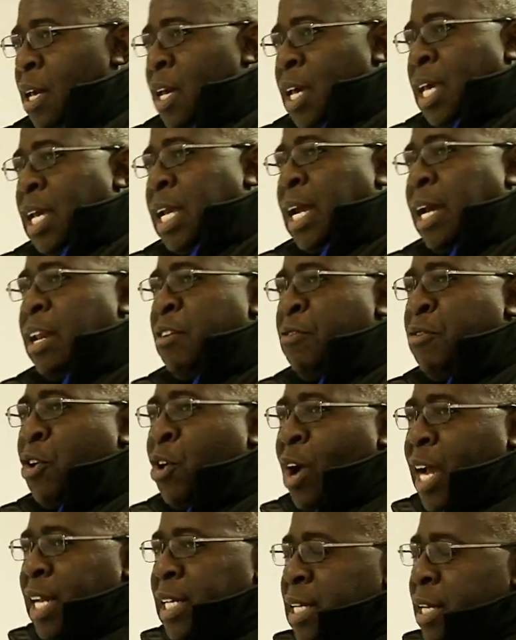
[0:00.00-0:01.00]
He can
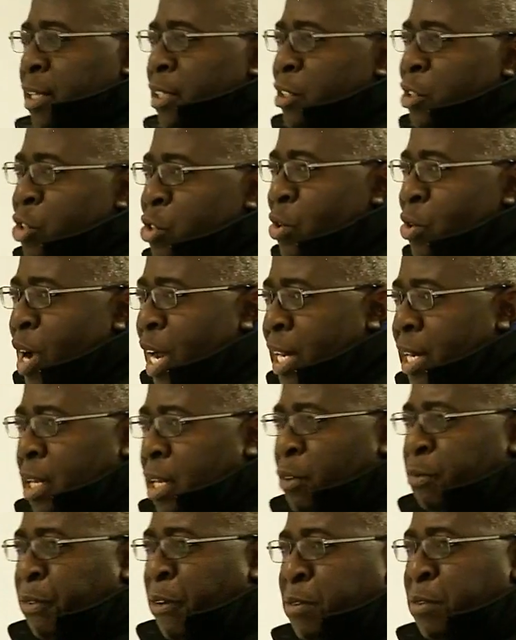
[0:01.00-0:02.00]
evoke Article 2,
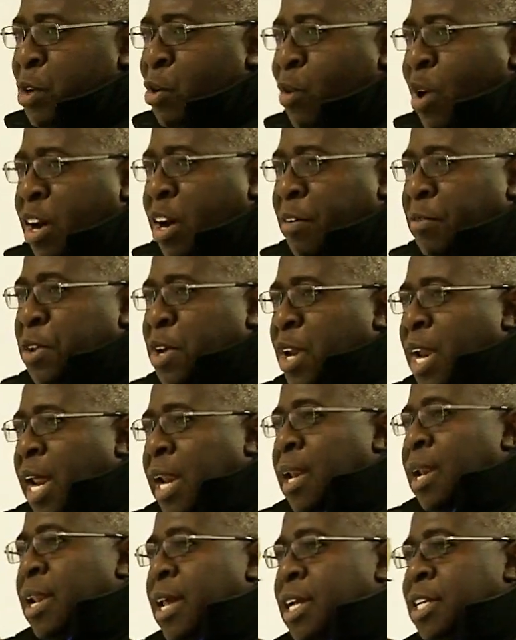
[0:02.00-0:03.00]
Article 51 of the
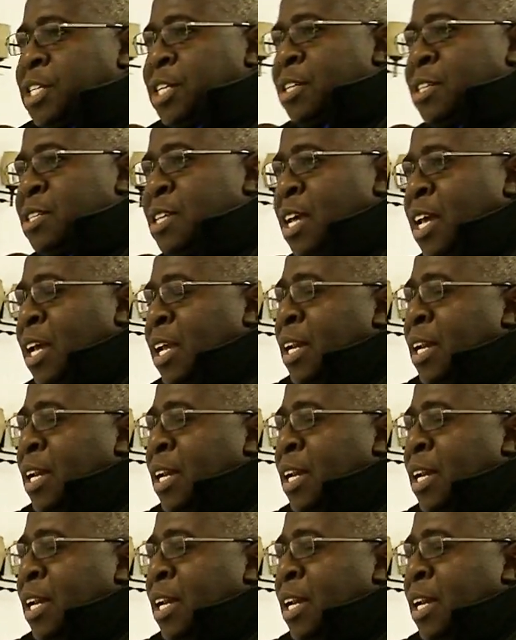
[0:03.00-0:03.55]
United Nations.